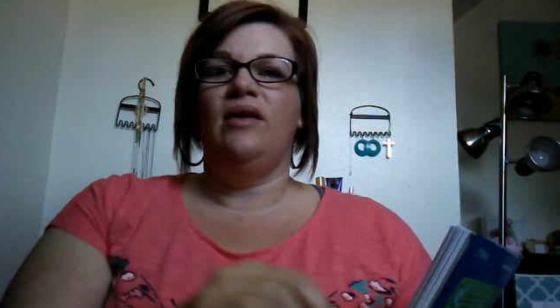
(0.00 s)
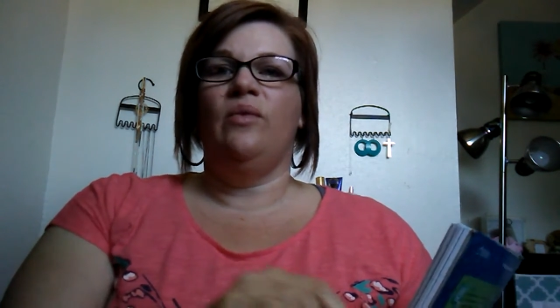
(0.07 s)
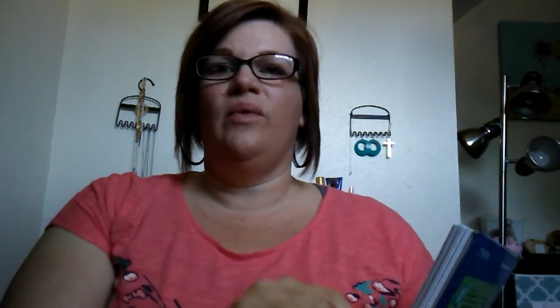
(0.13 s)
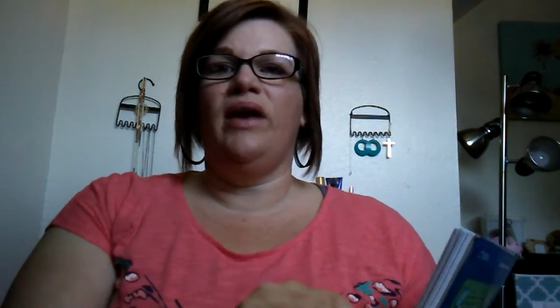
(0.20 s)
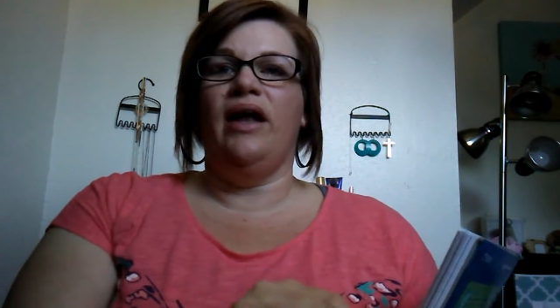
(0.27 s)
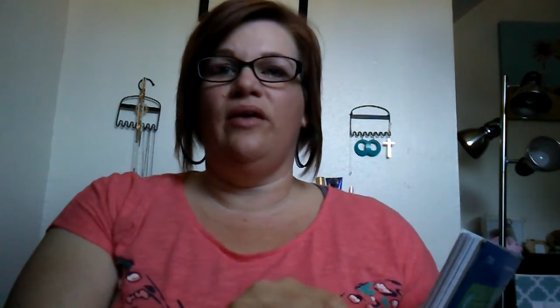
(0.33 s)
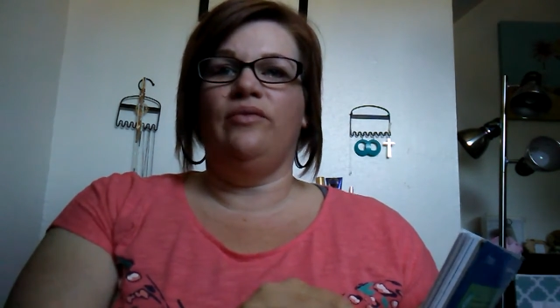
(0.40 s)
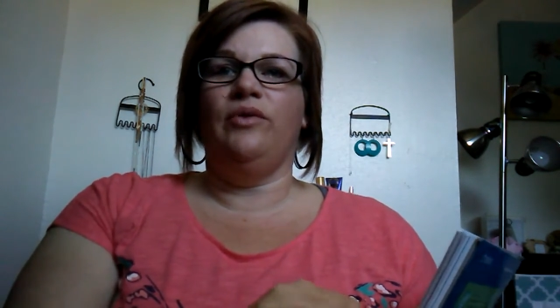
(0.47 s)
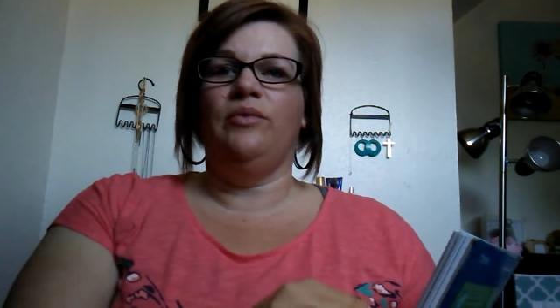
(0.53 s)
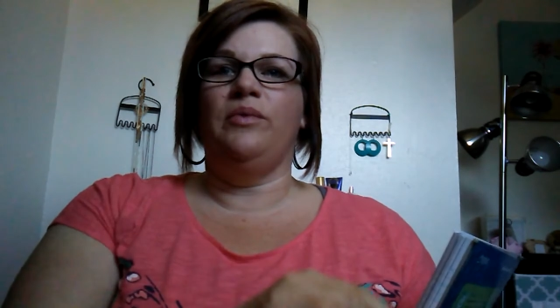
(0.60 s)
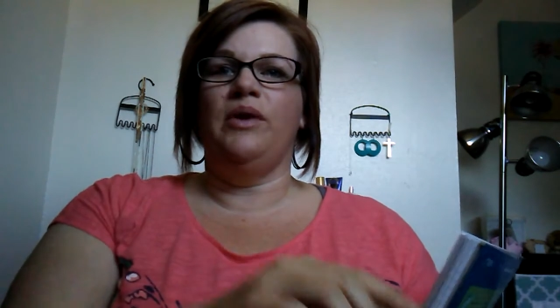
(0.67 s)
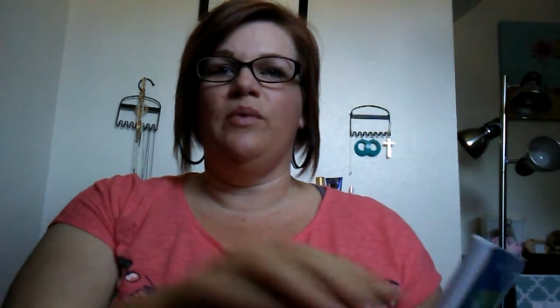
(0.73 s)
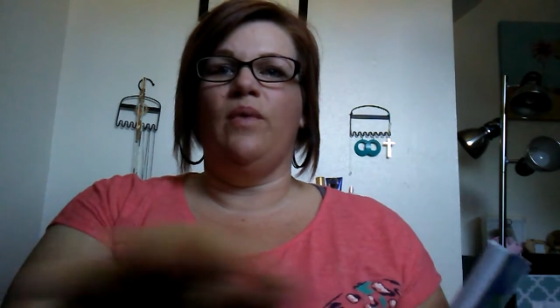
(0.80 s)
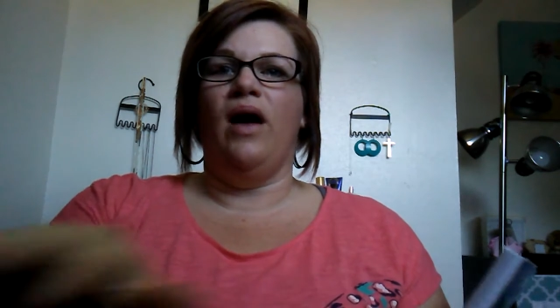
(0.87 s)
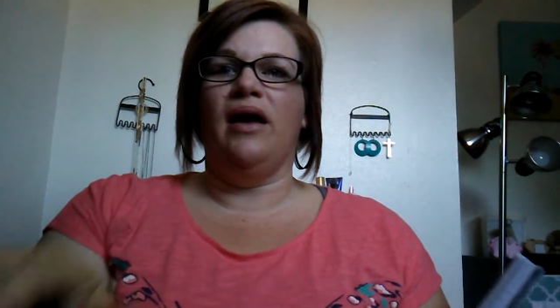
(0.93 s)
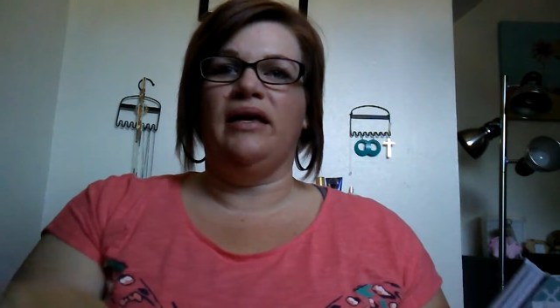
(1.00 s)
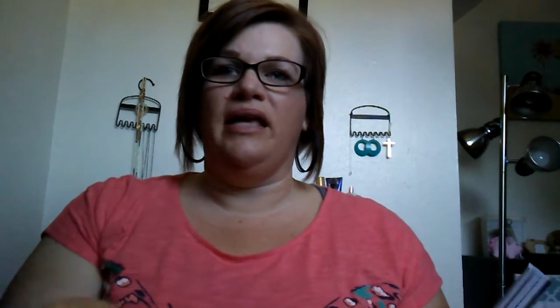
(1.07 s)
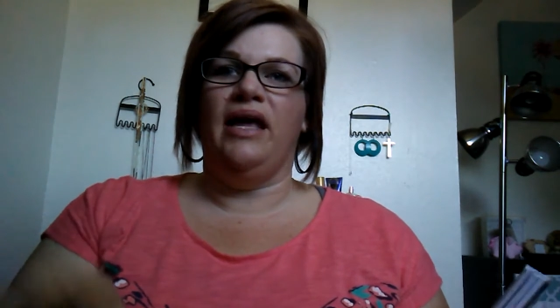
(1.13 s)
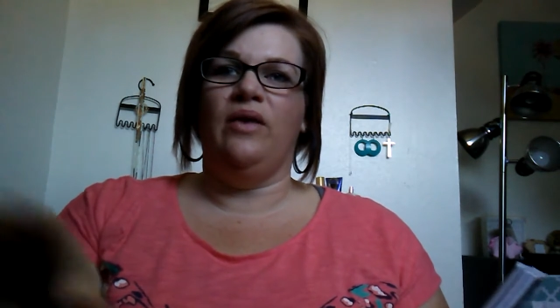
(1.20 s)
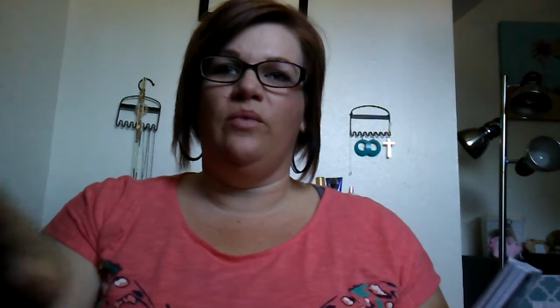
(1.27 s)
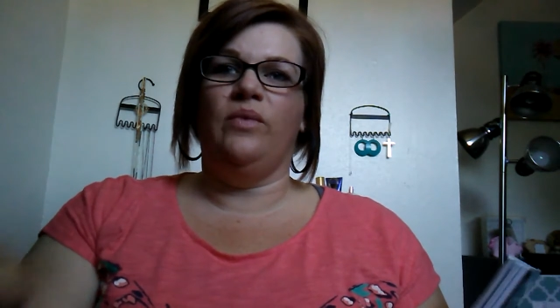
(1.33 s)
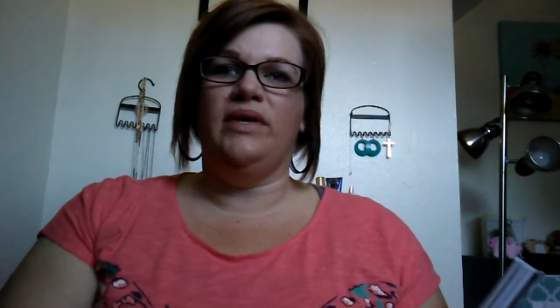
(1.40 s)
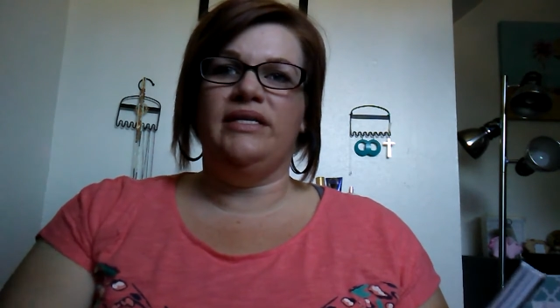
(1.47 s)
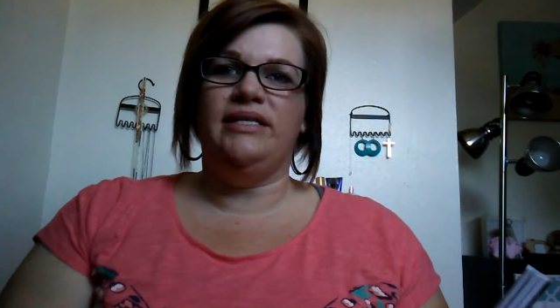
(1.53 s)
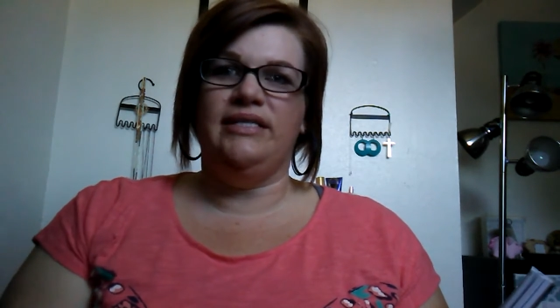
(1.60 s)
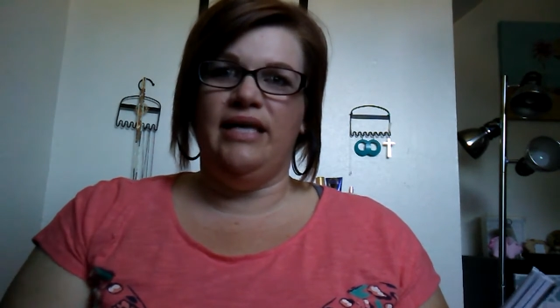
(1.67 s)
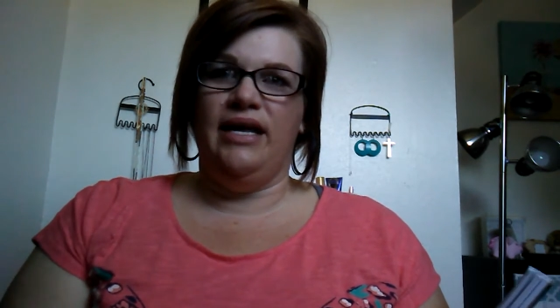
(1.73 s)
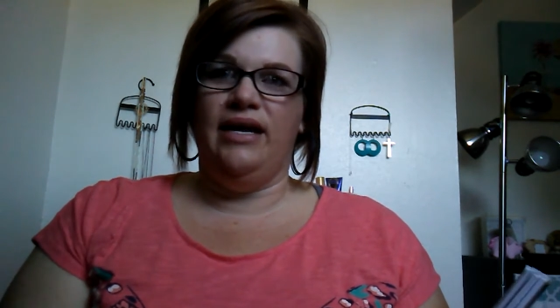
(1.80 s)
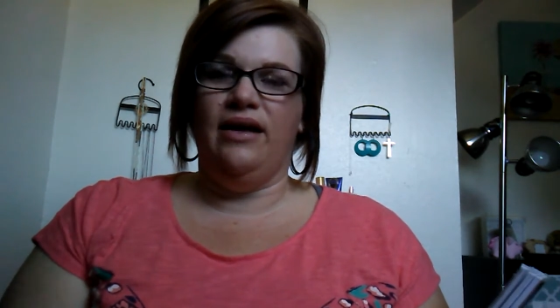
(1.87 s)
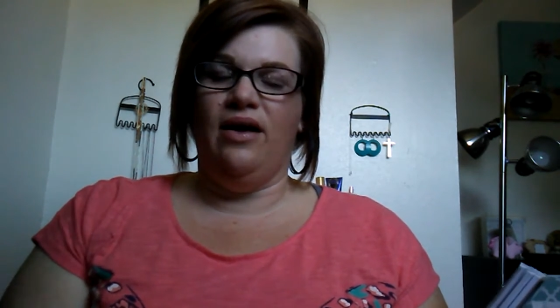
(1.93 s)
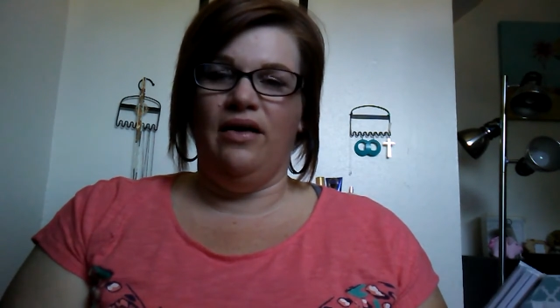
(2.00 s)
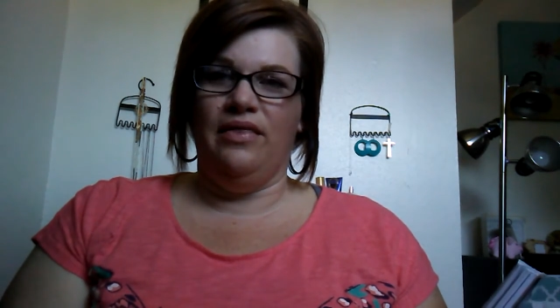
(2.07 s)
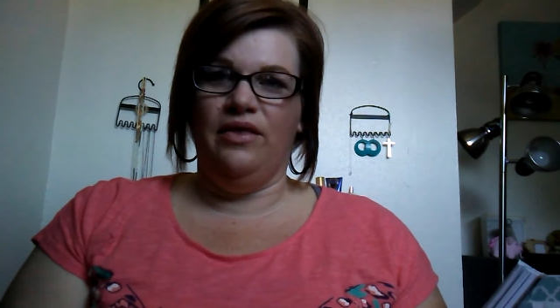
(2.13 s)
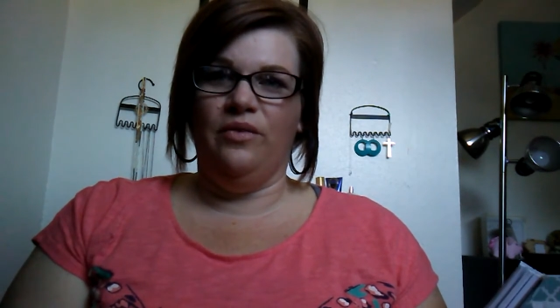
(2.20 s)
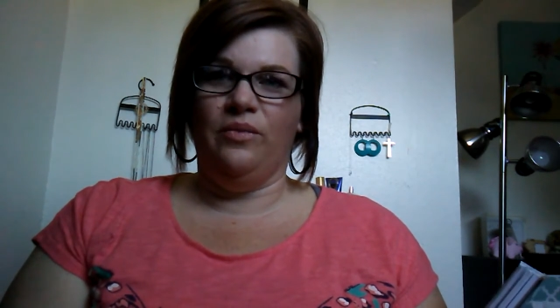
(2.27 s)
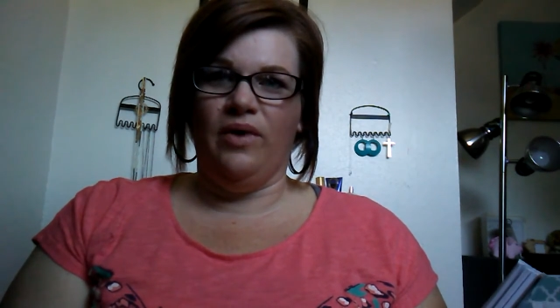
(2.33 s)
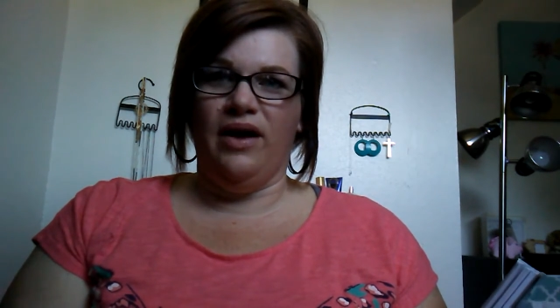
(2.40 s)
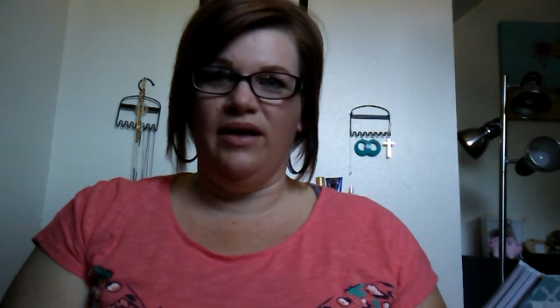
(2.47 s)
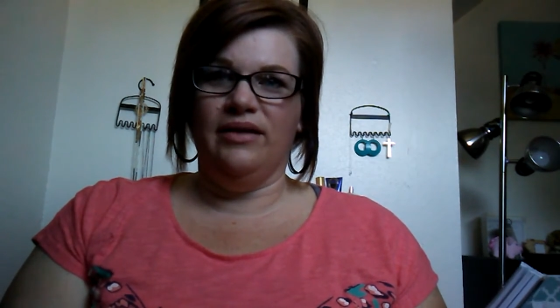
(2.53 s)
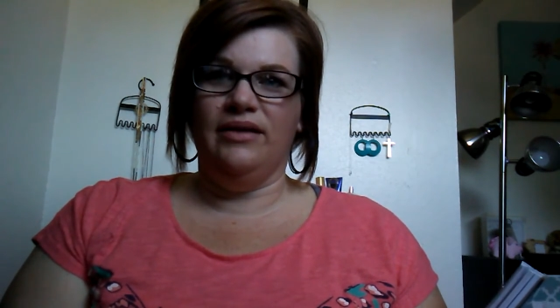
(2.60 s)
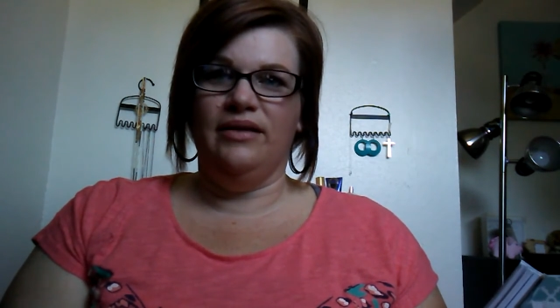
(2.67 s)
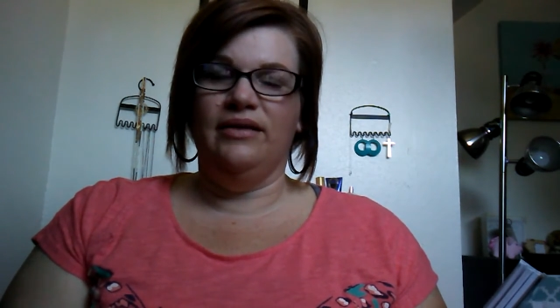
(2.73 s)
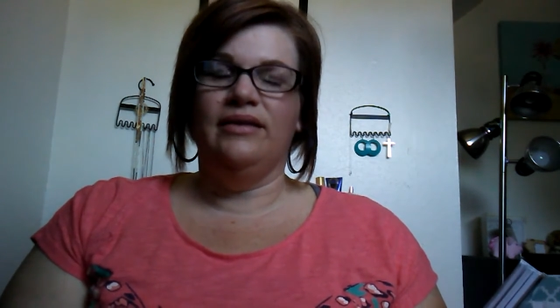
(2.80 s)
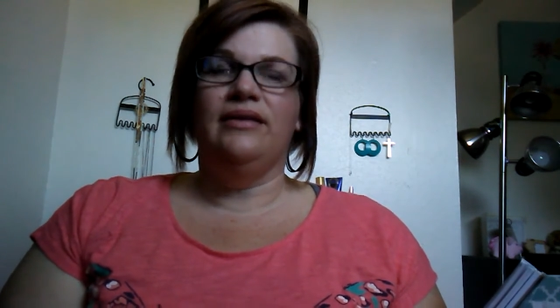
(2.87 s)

Whenever we walk in, we sit on the rug.